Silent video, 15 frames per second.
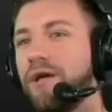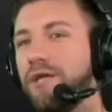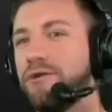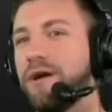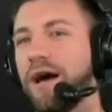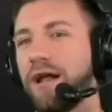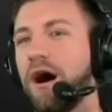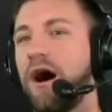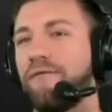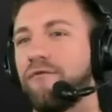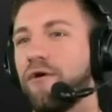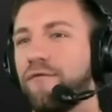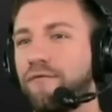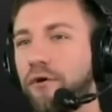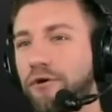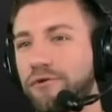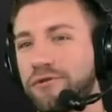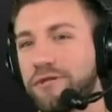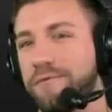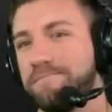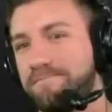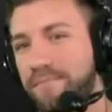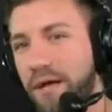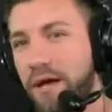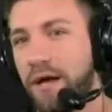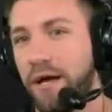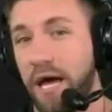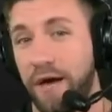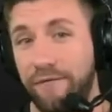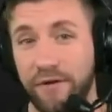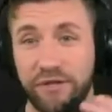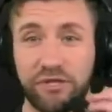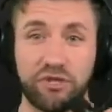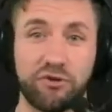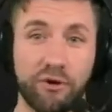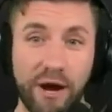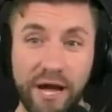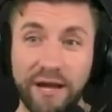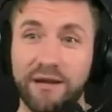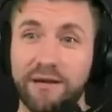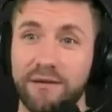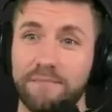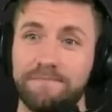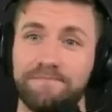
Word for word: You got to offer a first. If it's Drake,